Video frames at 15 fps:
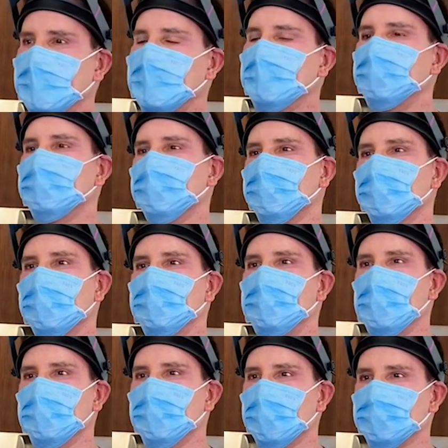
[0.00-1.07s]
you get a real
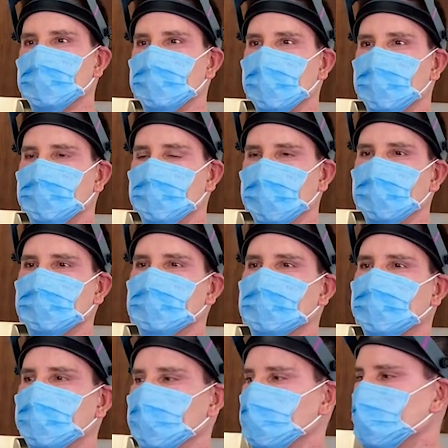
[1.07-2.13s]
emotional boost
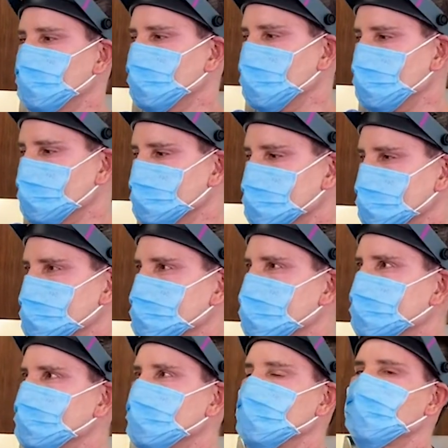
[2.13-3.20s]
from the fillers, and then
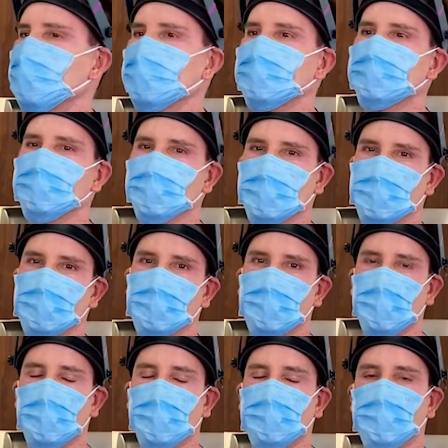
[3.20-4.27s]
you keep wanting to do a little
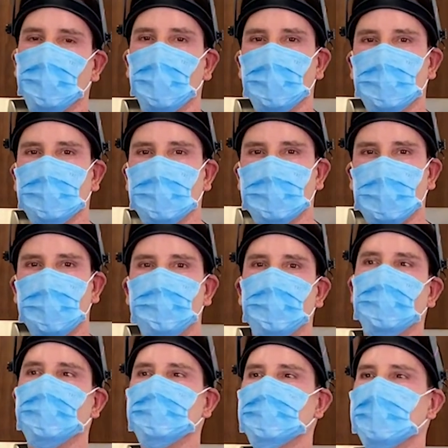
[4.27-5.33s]
bit more to get that
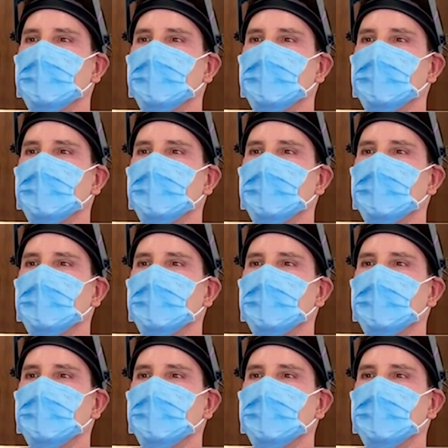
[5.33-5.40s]
boost,